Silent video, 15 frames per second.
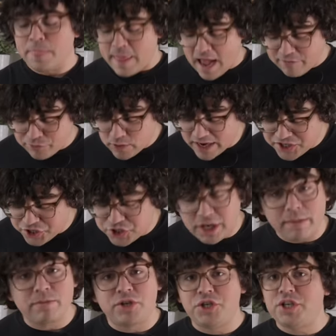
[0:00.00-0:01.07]
After I
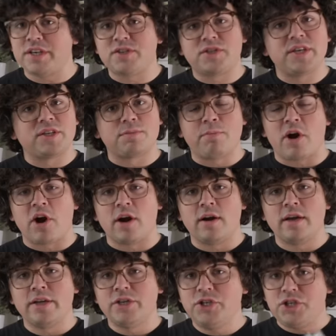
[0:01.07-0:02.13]
shimmed just this burr,
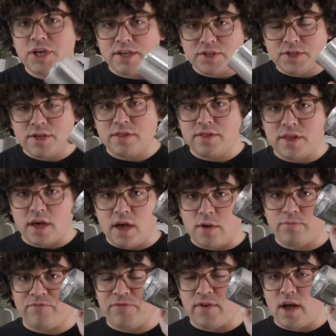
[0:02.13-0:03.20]
just the
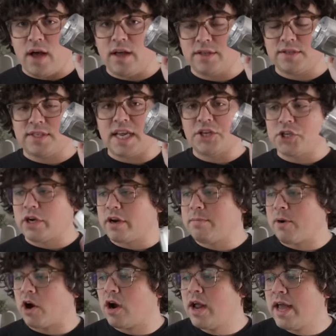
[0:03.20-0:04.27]
stationary
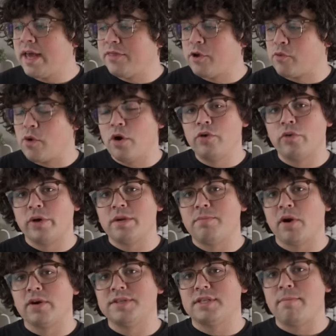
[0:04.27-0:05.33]
burr, the rotary
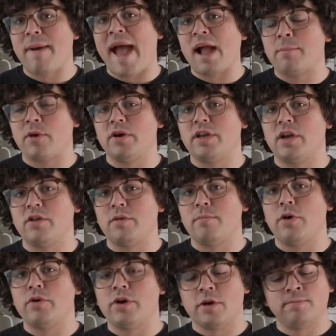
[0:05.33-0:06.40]
burr is the back burr near the
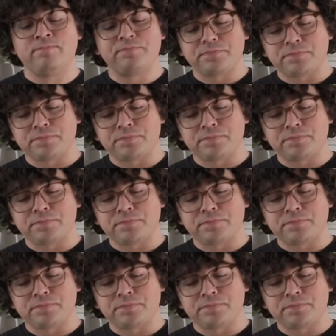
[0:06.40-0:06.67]
motor.